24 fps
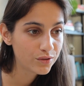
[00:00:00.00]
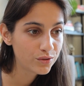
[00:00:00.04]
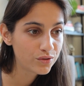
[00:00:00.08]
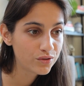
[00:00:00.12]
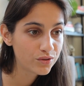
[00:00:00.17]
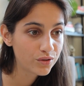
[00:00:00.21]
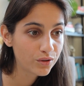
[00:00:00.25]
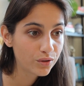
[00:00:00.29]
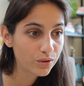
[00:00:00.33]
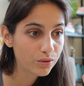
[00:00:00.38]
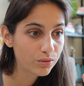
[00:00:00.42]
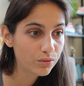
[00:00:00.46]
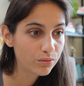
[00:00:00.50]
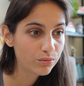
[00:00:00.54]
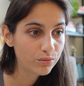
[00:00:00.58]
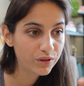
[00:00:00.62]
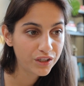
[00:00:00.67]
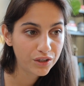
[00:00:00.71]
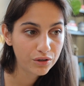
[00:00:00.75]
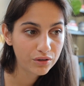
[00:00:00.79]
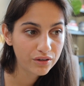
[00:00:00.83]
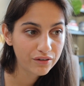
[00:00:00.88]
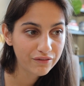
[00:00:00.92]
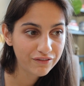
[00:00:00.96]
So
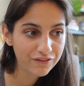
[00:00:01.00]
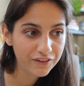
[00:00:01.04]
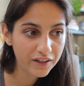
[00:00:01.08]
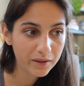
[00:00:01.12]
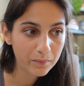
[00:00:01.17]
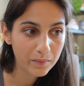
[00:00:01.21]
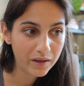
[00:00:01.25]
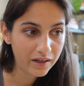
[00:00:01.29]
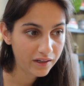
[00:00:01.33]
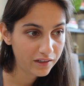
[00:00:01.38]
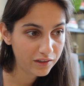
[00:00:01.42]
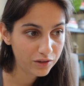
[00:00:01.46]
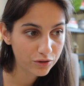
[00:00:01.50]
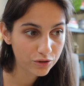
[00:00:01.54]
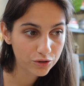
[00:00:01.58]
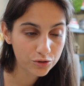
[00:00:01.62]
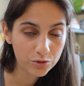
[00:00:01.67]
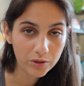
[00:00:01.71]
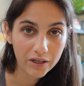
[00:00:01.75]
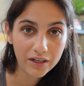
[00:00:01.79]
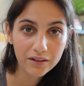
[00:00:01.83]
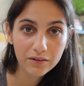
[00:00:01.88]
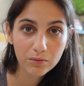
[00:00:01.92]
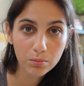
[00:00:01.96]
when you're in Figma and you're
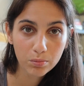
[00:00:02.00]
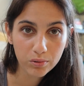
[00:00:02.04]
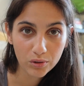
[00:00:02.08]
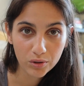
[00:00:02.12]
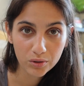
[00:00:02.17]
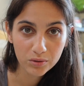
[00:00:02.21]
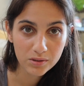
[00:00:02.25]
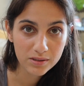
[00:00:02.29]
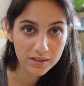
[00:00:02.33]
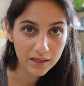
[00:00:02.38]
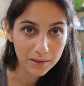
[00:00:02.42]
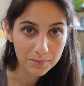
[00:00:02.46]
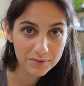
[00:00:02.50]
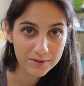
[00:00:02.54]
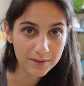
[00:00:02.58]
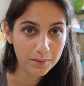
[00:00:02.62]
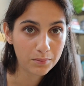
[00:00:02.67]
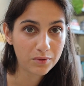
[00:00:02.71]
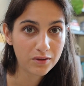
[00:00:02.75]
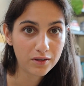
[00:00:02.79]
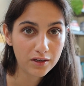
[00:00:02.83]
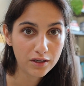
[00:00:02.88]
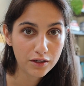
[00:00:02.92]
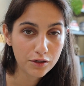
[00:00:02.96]
trying to prototype
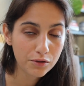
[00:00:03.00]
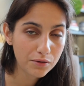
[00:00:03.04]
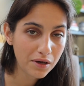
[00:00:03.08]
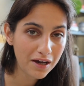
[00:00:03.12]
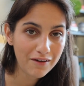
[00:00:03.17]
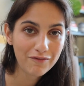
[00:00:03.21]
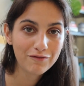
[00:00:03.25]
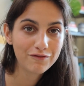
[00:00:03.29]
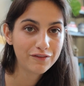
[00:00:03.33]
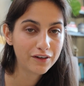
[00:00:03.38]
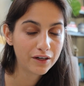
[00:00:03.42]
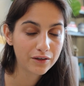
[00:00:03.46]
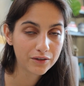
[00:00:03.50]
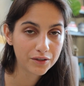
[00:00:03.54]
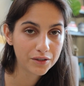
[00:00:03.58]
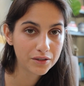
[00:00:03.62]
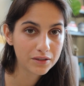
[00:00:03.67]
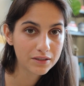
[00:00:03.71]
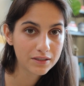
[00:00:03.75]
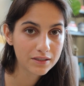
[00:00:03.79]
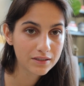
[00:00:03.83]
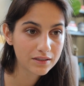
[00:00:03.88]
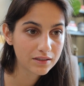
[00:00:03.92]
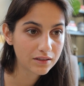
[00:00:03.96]
something, you have
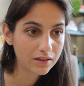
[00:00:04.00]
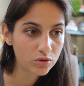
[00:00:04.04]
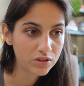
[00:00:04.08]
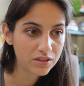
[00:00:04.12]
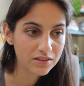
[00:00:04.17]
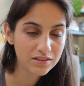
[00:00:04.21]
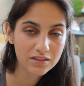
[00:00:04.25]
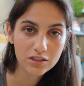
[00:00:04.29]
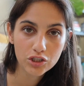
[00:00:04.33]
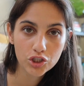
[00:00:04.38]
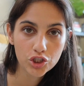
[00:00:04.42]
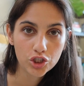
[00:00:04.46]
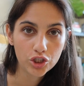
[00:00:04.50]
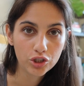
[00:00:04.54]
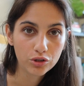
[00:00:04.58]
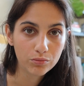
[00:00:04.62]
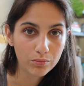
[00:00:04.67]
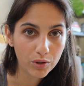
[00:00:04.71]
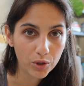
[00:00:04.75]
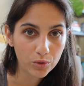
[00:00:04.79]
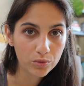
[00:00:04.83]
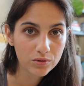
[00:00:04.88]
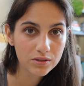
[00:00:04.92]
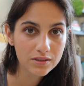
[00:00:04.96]
various
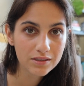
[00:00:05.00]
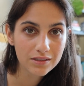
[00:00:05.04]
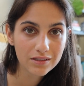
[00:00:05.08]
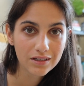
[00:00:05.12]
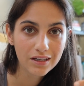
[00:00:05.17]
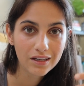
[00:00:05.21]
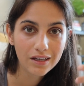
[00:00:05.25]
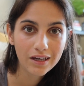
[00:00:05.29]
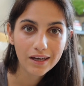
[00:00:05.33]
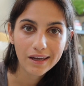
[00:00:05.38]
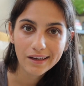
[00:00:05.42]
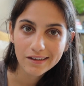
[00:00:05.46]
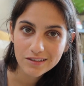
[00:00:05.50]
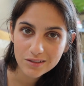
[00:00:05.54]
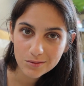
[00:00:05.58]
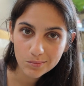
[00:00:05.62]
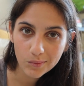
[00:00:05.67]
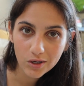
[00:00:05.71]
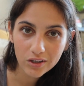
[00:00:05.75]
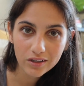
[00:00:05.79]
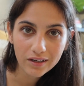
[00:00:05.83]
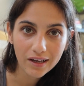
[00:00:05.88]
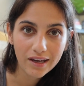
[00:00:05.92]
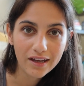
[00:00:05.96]
transition modes. And
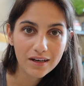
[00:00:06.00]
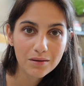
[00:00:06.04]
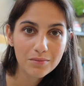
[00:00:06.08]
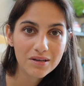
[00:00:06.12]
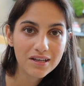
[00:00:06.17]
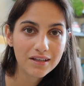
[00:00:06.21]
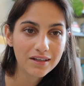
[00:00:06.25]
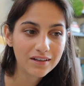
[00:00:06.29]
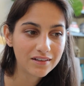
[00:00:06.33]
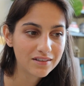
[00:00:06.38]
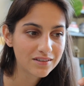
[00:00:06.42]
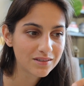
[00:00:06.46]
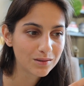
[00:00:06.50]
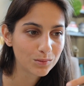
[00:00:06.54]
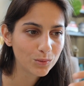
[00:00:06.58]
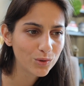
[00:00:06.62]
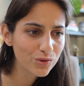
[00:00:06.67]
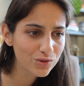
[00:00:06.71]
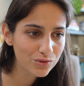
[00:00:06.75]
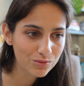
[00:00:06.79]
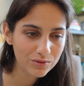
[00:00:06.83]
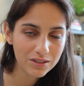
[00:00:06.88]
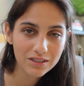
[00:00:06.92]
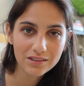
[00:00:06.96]
Smart Animate is the
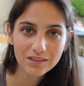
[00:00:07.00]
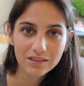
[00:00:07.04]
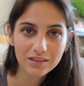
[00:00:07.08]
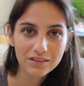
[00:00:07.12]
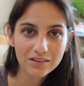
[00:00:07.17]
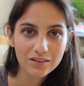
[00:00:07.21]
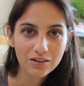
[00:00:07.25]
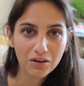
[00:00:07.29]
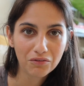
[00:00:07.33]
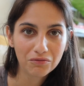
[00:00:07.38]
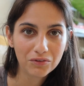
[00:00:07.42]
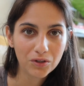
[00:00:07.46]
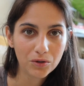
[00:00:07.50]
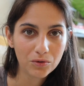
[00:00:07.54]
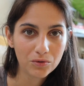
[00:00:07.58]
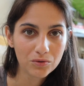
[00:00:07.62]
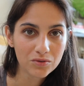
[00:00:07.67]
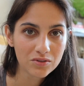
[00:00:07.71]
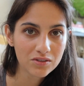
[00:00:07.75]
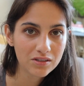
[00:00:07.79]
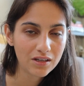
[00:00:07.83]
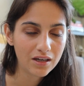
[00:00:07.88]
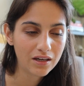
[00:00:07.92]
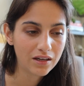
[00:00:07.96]
most recent of
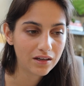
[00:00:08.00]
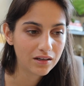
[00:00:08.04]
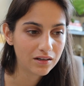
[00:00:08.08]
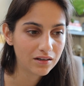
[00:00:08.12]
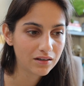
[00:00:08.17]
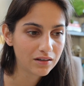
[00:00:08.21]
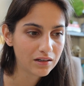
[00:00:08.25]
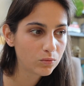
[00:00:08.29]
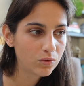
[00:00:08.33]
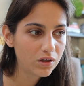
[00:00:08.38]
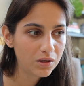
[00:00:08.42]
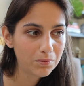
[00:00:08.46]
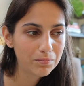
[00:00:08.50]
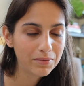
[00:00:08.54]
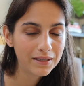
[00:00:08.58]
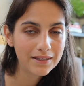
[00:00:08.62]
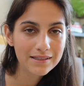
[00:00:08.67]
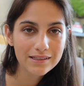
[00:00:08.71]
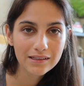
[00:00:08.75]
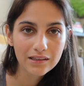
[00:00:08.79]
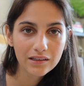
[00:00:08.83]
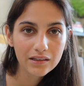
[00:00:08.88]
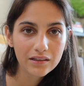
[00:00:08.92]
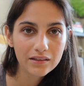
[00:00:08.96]
those. And what it
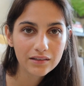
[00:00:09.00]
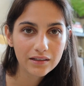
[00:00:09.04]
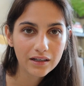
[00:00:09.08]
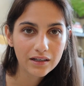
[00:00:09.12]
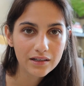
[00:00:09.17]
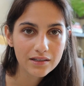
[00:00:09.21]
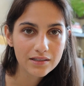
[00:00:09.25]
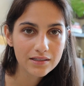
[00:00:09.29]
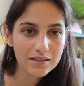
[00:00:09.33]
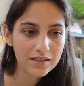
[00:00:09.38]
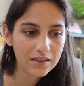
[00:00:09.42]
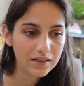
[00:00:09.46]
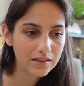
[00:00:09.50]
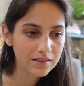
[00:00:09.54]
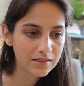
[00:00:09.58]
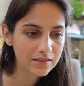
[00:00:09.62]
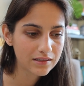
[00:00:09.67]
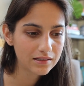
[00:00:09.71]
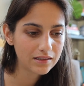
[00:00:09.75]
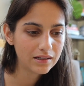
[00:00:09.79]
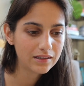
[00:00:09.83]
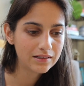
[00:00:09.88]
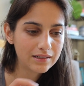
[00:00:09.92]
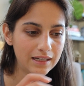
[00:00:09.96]
basically does
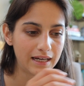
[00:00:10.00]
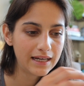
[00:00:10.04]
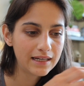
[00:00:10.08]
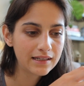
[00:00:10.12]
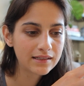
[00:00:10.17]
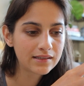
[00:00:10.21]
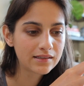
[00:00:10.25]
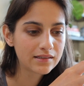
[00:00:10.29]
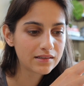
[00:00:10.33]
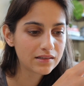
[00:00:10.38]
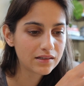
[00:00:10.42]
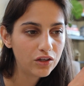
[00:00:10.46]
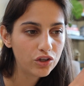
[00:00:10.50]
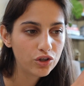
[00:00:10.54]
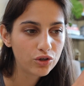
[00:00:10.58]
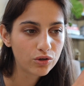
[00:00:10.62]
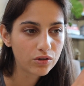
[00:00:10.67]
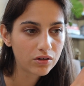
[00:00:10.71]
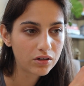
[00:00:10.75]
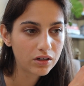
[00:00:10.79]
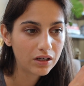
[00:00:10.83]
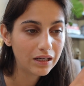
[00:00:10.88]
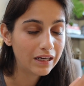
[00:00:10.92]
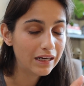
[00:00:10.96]
is takes
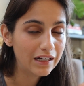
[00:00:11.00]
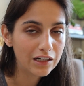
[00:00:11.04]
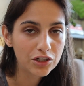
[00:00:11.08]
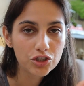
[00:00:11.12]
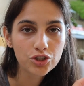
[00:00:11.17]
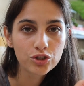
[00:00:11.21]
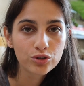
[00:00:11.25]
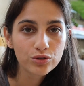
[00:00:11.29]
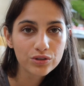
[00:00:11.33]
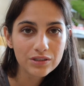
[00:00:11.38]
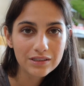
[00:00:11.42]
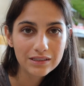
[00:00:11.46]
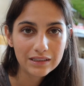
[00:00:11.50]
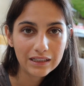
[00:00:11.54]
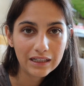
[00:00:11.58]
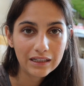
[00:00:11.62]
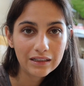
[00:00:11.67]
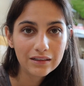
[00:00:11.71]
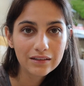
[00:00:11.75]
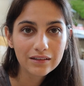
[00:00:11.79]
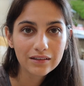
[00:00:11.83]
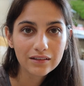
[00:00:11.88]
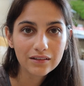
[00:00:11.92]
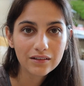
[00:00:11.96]
your initial
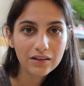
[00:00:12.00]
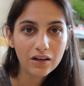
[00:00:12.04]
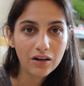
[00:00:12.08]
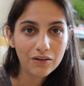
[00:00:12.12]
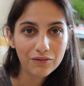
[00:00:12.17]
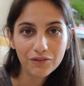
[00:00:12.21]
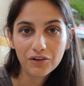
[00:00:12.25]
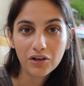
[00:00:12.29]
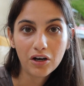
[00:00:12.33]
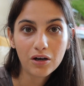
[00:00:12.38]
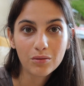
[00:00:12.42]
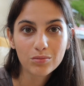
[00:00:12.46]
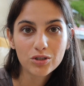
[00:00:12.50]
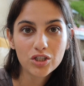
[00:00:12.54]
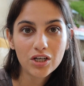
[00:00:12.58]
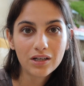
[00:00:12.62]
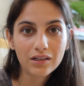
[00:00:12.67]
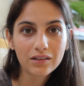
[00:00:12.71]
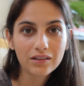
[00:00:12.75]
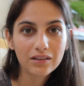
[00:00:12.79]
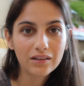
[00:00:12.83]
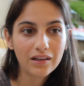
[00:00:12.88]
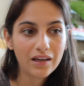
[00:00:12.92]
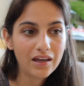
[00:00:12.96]
state of an
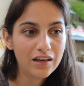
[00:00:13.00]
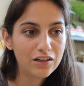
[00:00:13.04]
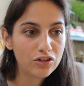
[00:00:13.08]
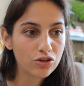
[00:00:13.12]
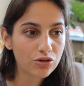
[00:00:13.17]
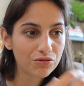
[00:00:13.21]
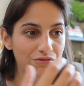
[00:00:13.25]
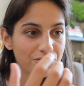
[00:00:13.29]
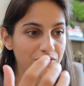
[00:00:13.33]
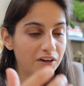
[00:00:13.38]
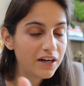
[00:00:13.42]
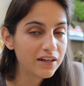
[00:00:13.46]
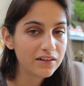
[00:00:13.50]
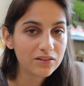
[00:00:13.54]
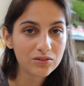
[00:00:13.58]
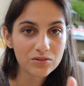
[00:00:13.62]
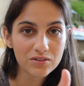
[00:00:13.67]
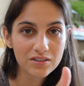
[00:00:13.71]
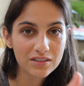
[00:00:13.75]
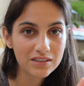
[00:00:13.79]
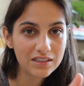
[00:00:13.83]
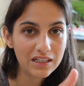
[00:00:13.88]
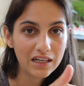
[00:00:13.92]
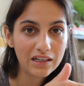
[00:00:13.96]
object and your
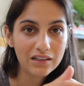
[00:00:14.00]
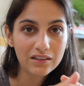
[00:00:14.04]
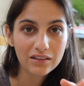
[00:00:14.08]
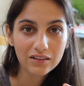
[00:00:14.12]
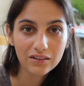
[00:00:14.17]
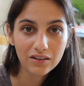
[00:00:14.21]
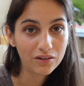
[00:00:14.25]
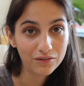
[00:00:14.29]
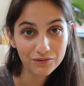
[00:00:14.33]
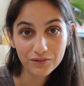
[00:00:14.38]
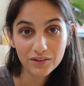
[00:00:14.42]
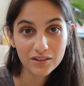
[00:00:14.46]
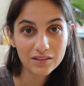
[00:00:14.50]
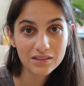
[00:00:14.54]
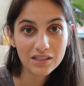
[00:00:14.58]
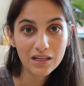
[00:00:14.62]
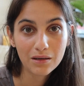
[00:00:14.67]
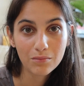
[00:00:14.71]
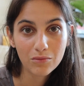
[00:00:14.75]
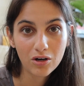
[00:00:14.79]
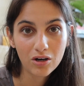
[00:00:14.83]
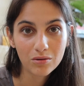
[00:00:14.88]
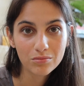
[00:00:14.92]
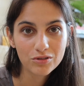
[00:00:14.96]
final state of the
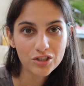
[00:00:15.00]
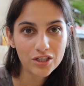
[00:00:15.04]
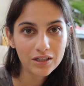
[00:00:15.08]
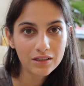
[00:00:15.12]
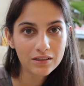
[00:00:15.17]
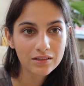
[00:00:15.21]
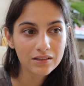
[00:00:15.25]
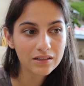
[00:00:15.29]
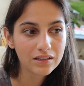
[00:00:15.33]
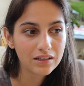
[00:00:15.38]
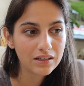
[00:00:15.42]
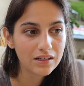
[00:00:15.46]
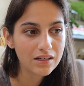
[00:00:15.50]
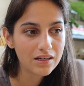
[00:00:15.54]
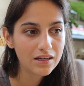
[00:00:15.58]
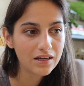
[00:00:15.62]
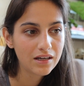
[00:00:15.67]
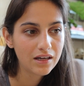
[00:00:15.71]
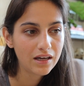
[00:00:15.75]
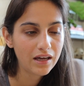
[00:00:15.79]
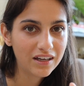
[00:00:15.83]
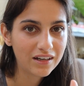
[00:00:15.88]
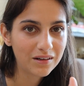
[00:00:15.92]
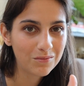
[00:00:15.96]
same object.
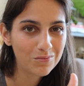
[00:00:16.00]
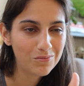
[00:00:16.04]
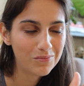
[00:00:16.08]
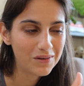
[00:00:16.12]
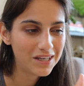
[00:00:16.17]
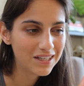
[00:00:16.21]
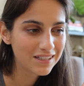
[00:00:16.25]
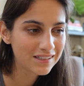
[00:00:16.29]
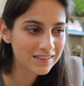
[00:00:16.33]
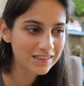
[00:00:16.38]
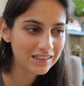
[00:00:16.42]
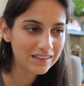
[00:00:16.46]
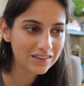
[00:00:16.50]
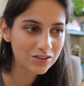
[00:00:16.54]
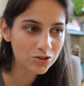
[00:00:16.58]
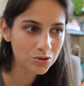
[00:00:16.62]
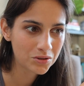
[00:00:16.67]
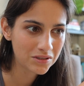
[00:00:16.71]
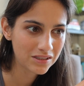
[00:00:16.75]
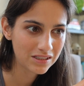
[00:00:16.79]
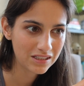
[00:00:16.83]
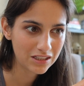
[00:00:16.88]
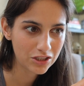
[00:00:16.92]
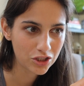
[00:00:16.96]
It makes it
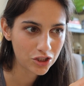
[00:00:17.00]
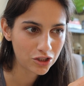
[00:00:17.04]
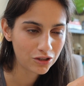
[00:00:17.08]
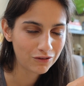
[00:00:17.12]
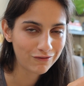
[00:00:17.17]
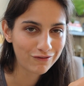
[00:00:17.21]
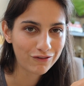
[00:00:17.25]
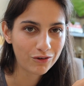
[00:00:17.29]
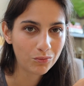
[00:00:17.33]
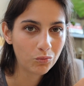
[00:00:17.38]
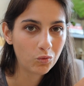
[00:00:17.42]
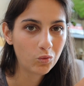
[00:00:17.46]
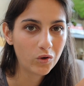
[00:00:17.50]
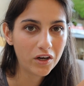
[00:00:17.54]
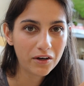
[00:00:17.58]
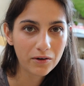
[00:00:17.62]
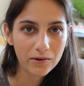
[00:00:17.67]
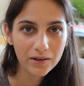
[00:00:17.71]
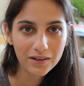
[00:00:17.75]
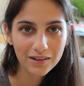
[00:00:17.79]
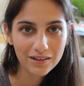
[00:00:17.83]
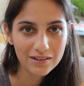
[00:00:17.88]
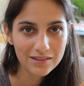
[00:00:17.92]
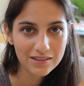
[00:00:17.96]
transition from
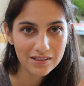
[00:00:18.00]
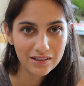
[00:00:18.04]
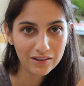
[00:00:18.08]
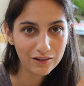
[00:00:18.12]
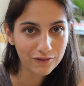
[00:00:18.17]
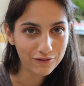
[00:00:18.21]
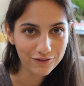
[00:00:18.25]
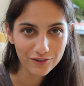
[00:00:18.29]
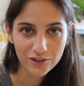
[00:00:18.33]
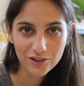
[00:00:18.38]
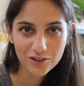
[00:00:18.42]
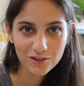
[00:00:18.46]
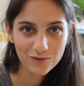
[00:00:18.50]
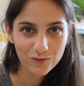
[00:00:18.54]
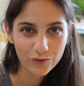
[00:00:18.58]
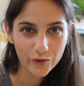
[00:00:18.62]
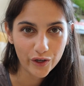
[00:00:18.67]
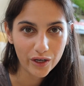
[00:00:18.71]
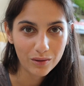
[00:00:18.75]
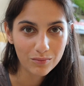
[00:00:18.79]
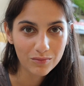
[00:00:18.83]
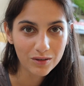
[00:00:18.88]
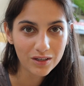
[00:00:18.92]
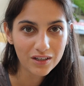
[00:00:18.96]
where it is in the first
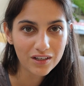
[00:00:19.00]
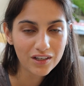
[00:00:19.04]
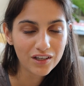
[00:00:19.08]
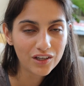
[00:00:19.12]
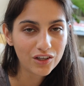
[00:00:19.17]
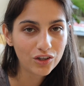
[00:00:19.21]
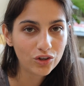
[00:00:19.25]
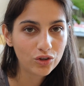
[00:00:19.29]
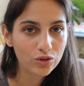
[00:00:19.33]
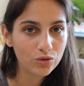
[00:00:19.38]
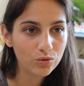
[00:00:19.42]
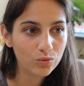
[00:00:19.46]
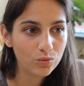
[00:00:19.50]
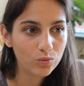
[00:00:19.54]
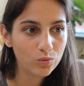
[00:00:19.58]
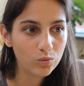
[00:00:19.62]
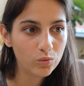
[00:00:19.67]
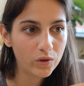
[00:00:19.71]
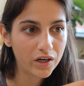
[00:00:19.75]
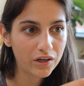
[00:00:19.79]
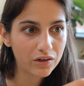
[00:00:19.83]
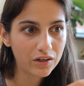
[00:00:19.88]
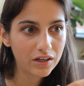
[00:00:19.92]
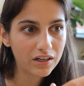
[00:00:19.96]
frame to
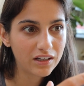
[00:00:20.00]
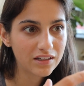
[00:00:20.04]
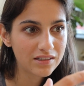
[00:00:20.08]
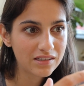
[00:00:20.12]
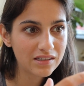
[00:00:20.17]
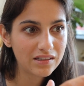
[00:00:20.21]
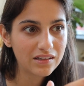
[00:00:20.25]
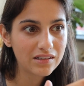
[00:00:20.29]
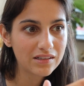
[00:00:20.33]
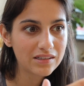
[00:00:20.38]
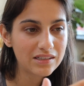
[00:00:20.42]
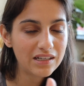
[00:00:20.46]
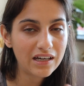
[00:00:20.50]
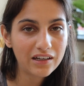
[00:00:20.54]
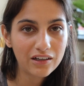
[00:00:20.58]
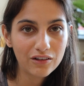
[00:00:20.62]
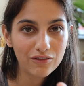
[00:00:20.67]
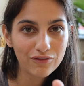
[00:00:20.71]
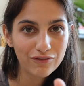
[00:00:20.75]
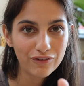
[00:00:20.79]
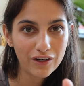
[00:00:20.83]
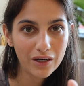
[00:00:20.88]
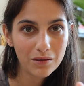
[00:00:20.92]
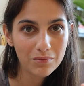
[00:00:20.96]
where it is in the
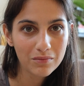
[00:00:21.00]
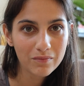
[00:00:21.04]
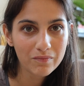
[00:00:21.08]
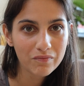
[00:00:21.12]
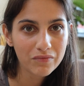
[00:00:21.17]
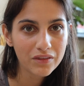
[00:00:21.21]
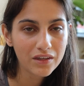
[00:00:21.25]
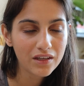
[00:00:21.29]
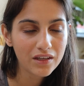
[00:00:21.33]
second frame.